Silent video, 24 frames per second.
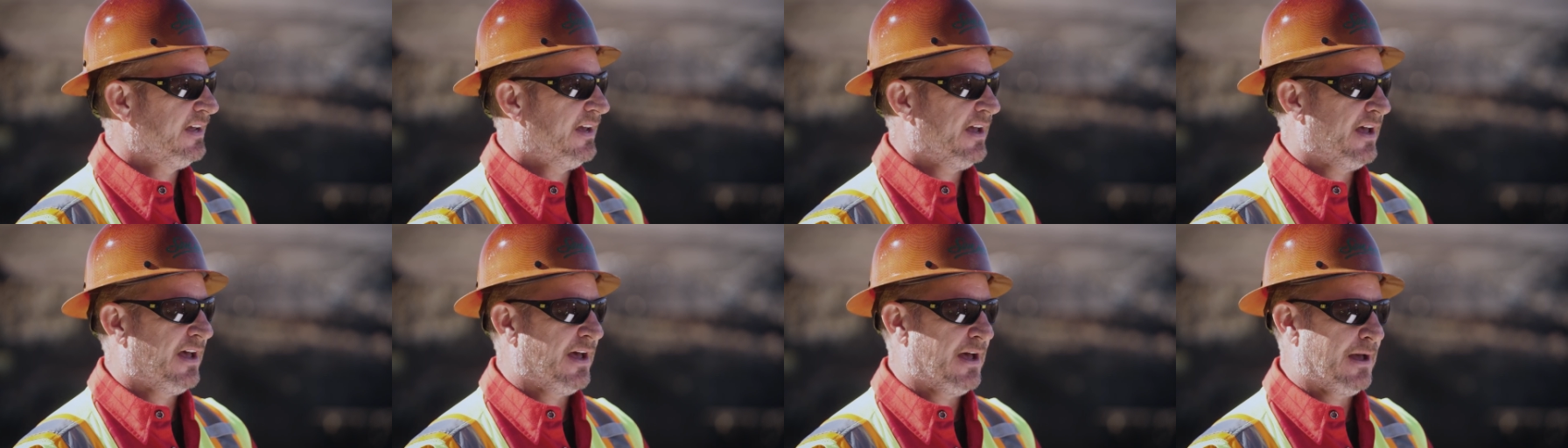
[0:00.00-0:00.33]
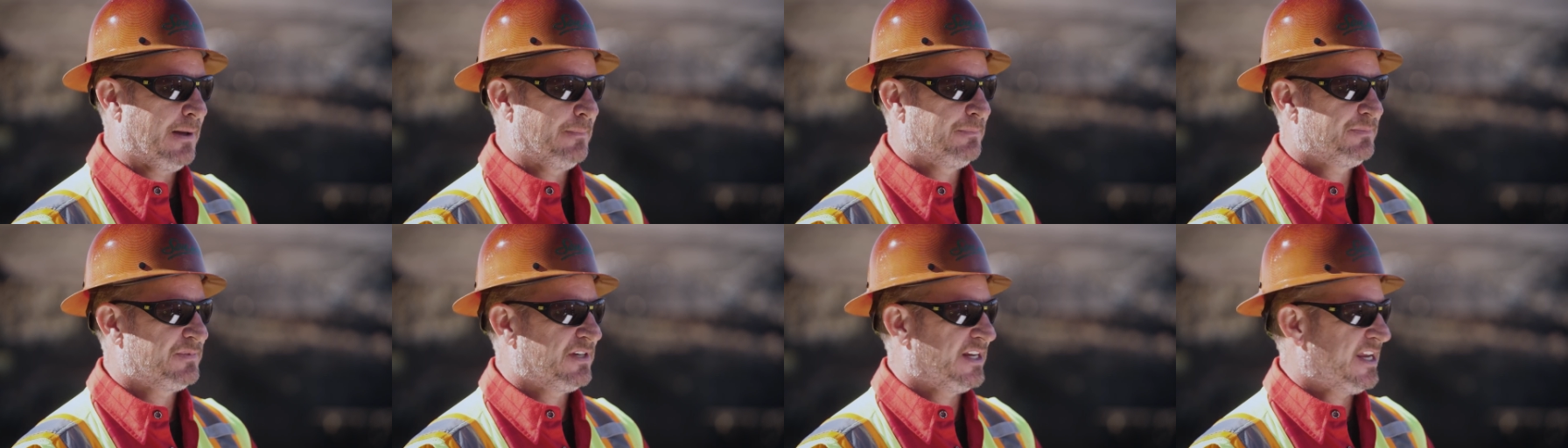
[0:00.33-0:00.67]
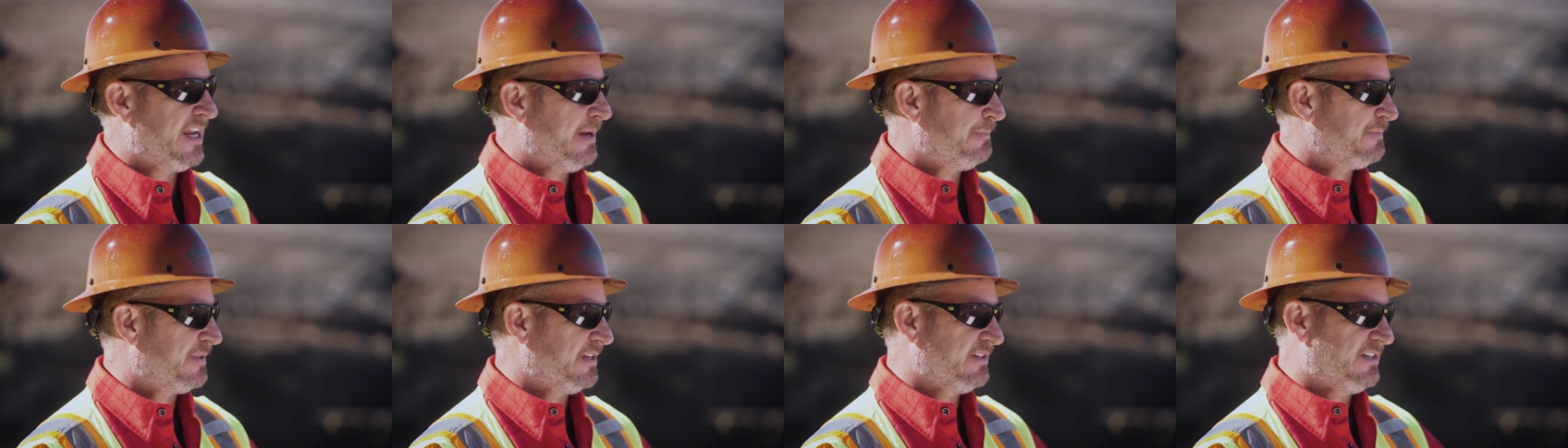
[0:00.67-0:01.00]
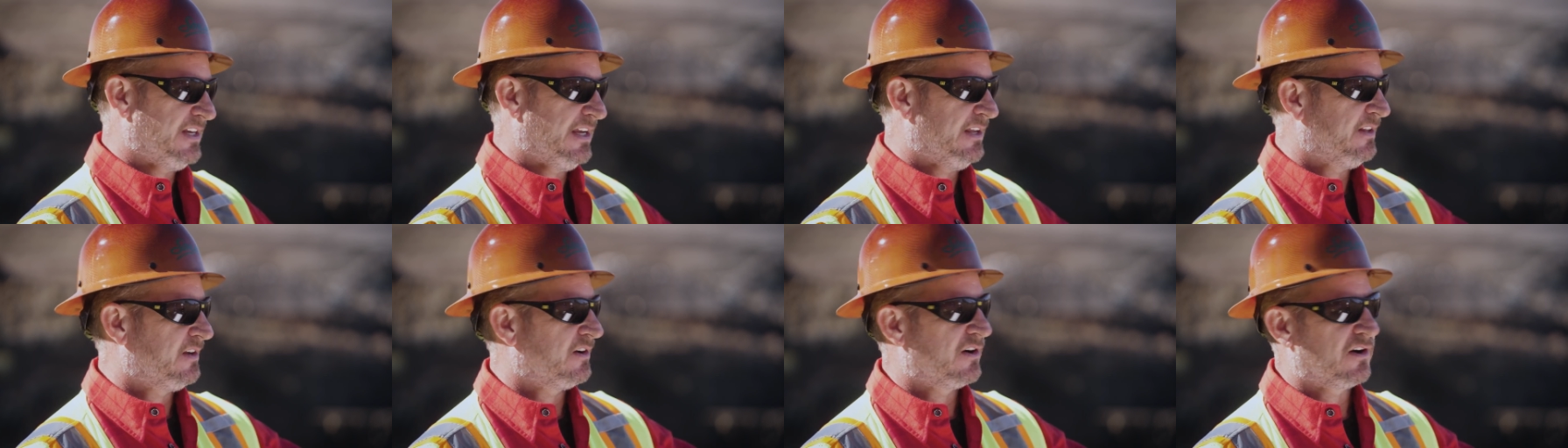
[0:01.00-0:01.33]
um, to keep the
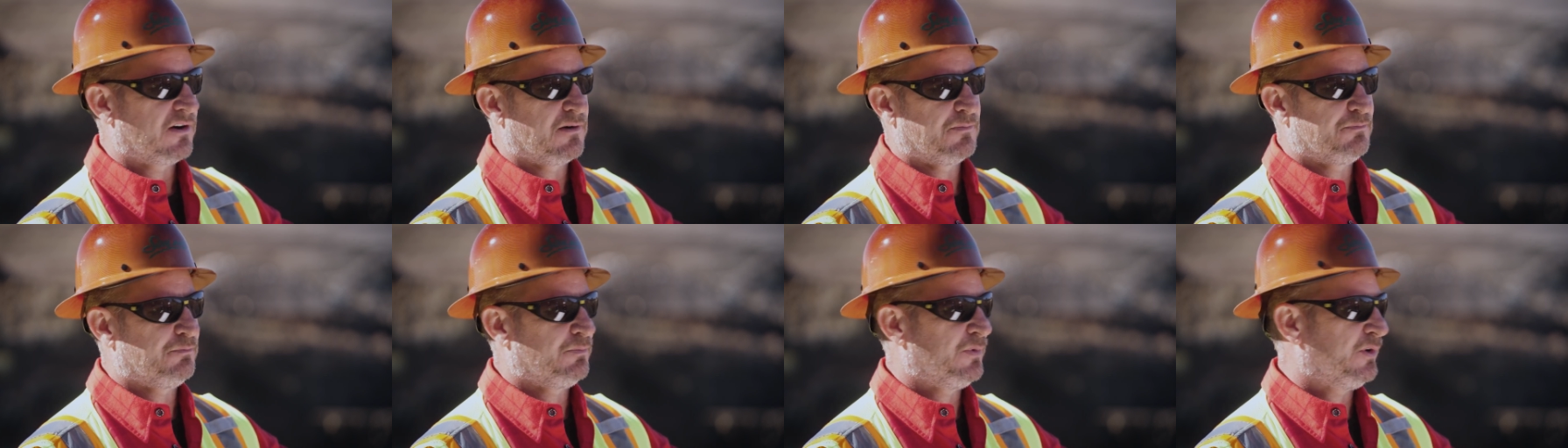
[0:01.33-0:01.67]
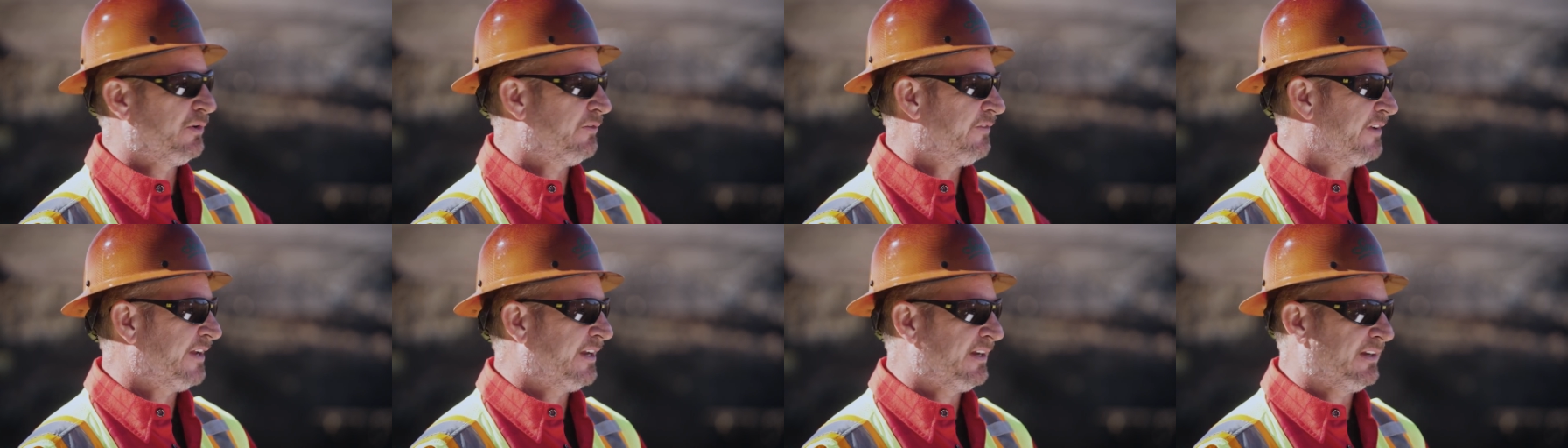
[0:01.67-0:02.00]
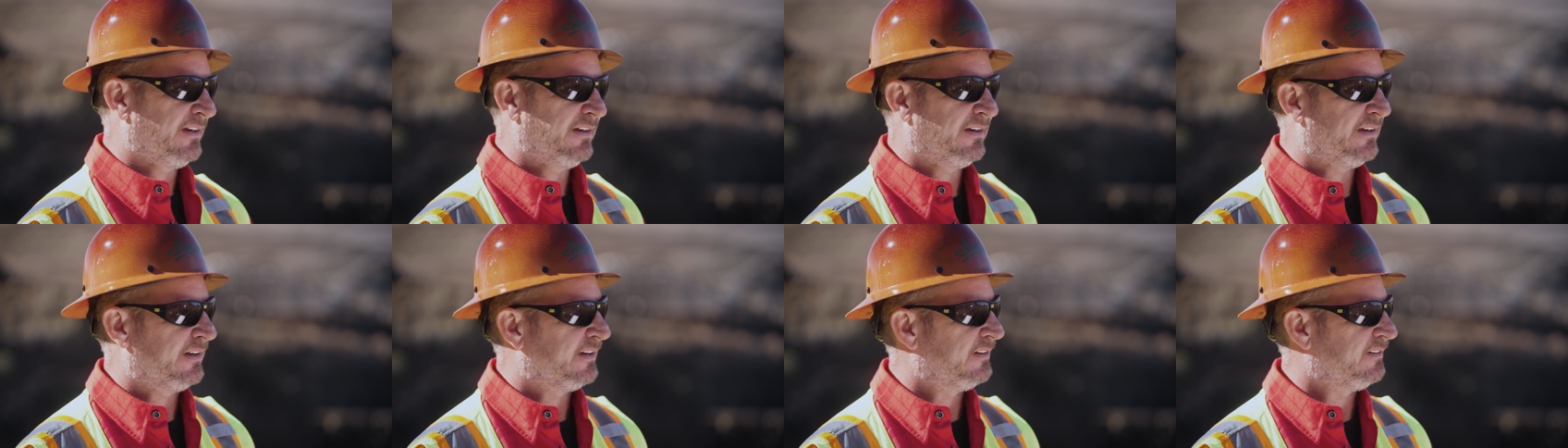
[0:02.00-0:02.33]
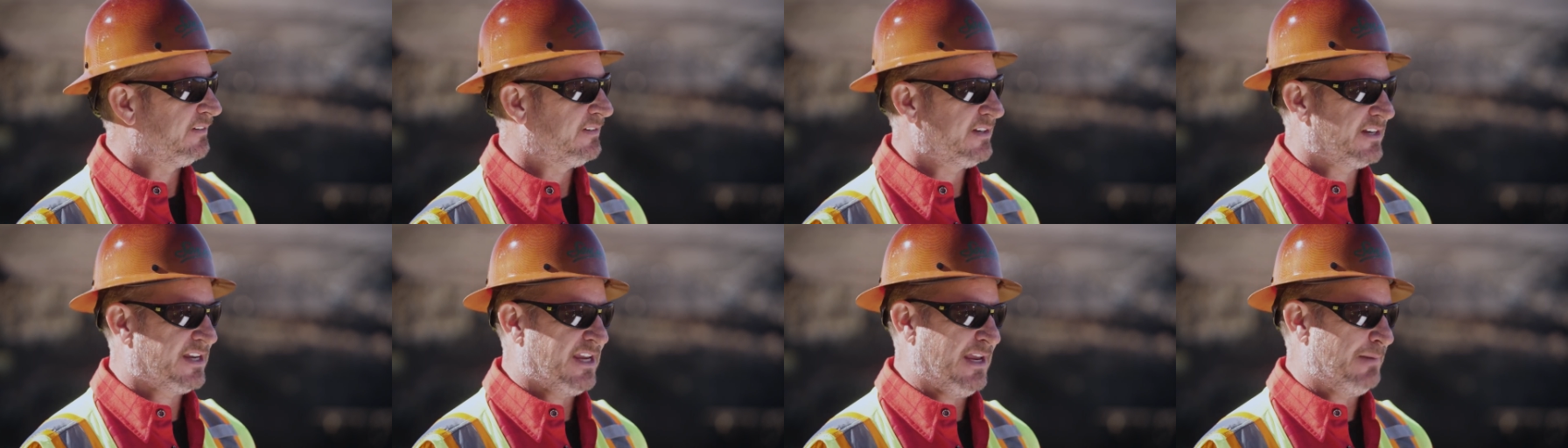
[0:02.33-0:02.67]
dealer moving
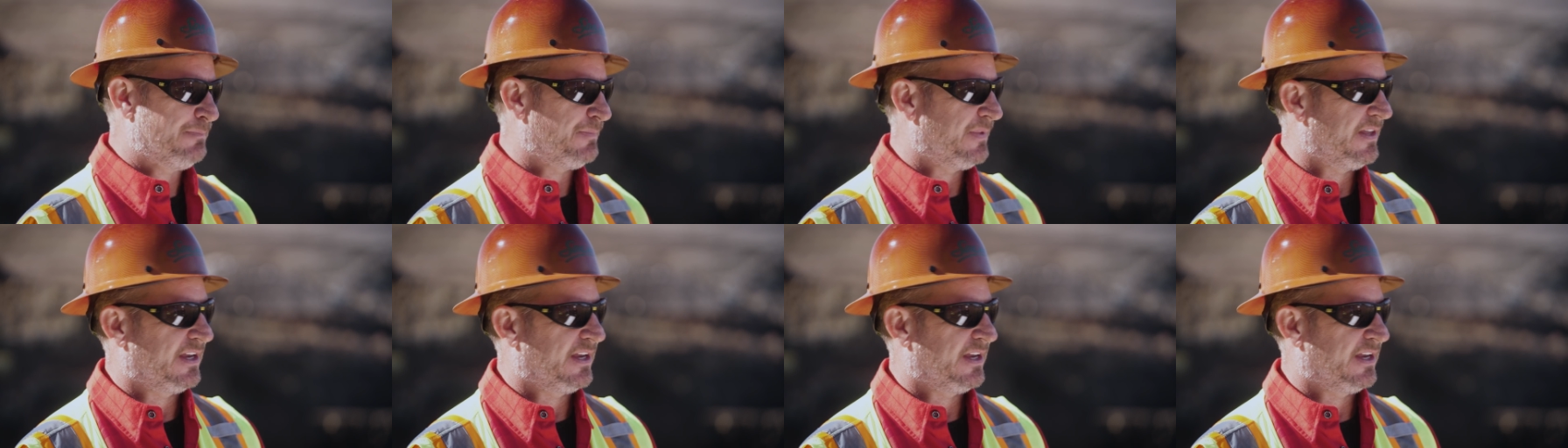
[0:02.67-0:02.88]
and to keep